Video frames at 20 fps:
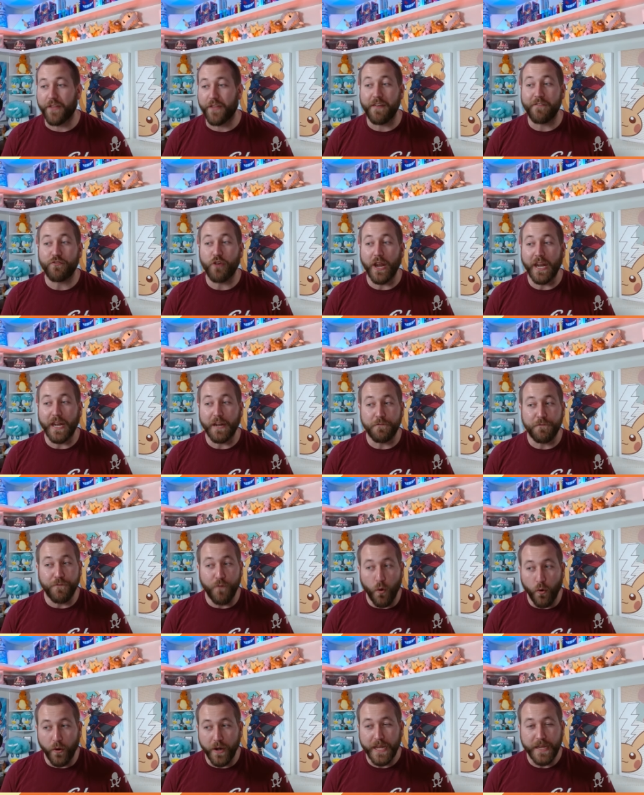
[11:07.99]
They've graded
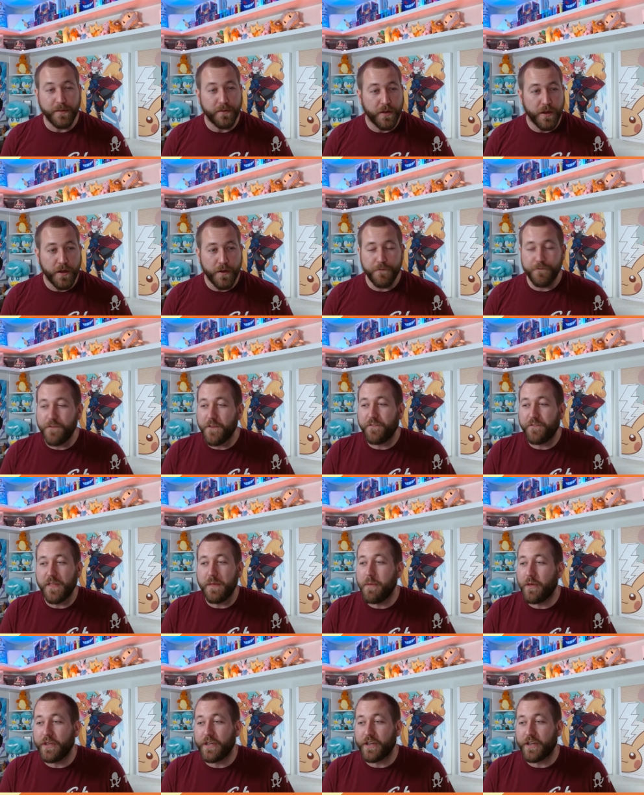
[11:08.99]
40 50
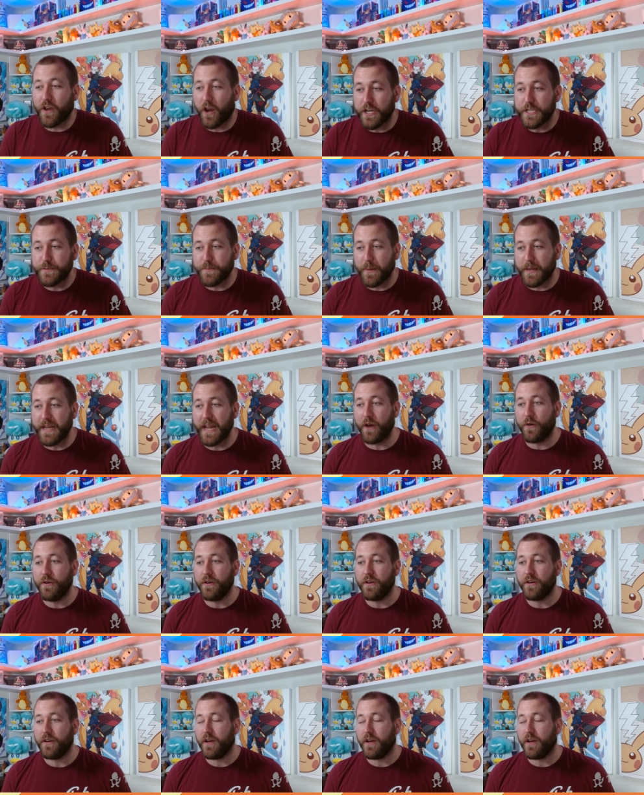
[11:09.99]
million cards by now,